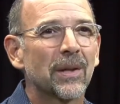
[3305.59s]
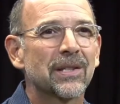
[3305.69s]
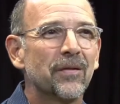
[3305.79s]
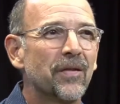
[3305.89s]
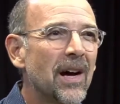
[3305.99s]

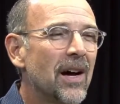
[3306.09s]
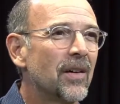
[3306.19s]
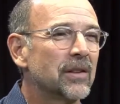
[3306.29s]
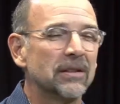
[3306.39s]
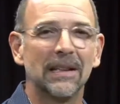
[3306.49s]
what's
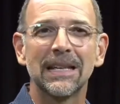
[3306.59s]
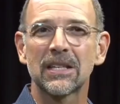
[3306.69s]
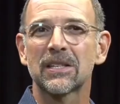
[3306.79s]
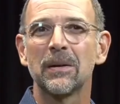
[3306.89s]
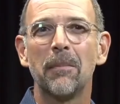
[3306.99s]
involved,
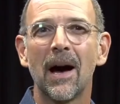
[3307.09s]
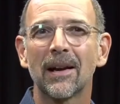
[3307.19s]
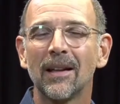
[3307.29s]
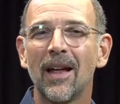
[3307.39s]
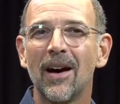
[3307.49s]
links to
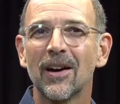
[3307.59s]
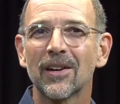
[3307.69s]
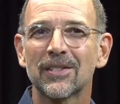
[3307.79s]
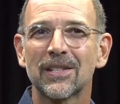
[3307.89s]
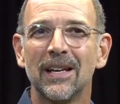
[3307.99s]

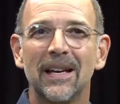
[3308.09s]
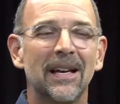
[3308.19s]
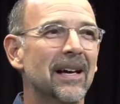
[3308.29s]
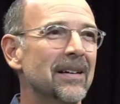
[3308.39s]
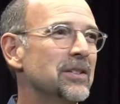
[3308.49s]
monologues,
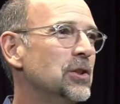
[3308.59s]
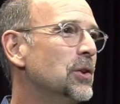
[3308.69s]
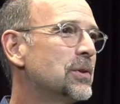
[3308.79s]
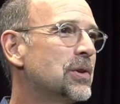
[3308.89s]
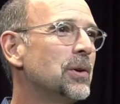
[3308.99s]

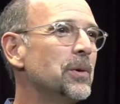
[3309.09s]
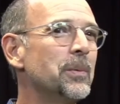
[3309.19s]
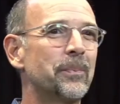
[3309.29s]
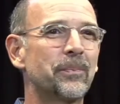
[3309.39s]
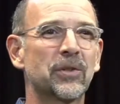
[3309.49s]

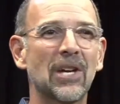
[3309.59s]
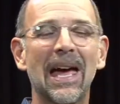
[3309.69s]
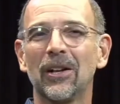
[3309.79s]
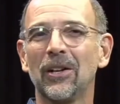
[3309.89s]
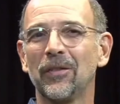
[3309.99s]
YouTube
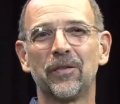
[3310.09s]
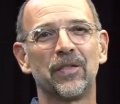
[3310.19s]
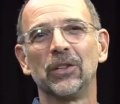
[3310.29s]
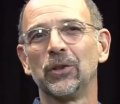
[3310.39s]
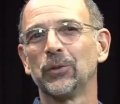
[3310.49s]
channel
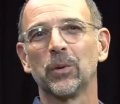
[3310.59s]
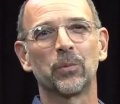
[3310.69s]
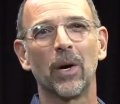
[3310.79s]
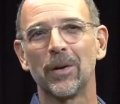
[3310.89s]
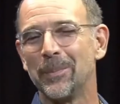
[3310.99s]
filled
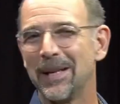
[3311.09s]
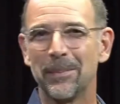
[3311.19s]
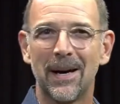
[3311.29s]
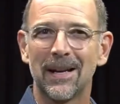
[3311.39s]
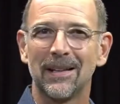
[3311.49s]
with one
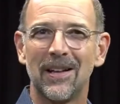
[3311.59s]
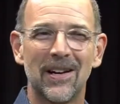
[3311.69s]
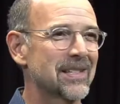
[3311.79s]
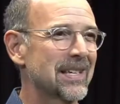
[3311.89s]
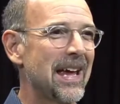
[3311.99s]
minute
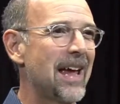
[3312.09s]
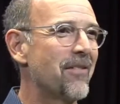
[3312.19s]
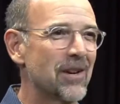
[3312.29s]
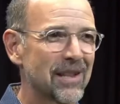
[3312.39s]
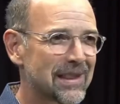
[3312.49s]
monologues.
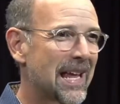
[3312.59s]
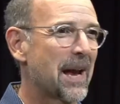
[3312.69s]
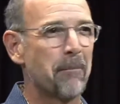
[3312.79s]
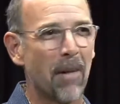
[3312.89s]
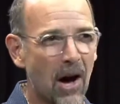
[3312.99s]

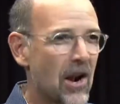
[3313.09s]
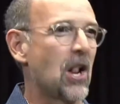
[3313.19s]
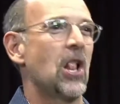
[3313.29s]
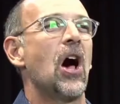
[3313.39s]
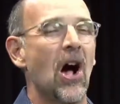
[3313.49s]
Everything
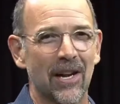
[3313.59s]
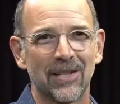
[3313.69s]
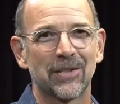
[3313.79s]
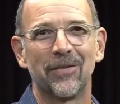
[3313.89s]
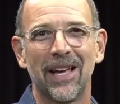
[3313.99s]

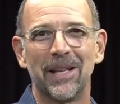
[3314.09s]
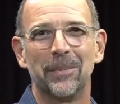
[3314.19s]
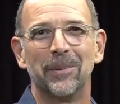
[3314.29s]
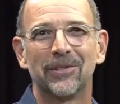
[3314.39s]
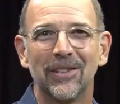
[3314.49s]
monologue is
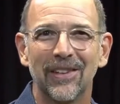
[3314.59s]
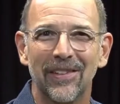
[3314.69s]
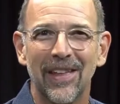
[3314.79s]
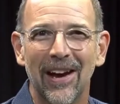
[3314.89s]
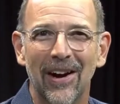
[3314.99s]
available to
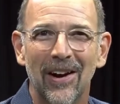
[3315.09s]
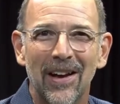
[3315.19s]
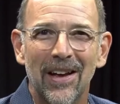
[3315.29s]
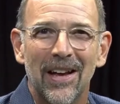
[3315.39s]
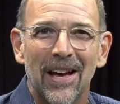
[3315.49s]
you there.